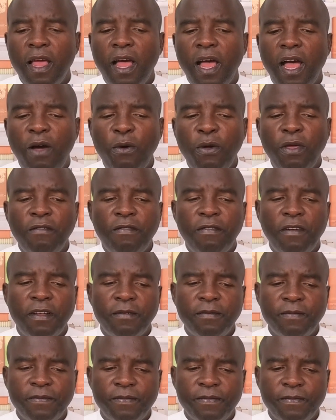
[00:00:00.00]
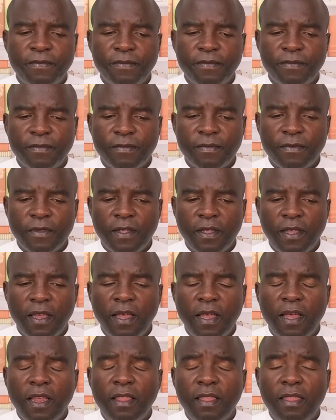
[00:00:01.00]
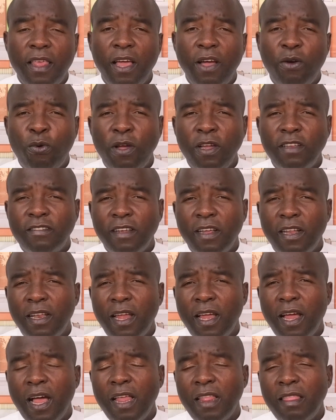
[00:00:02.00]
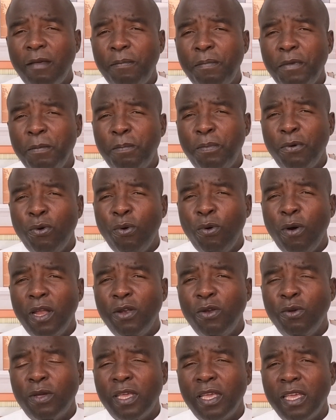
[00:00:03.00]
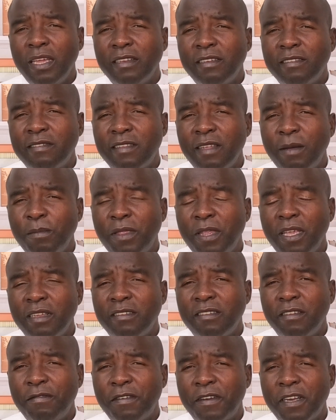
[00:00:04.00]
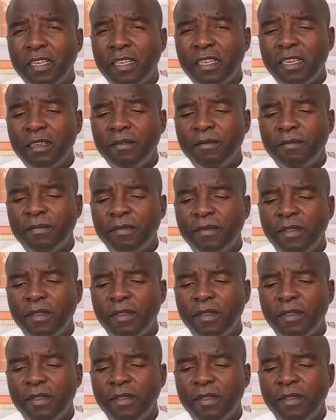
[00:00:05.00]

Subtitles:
However, there are quite other people who are looking at something differently.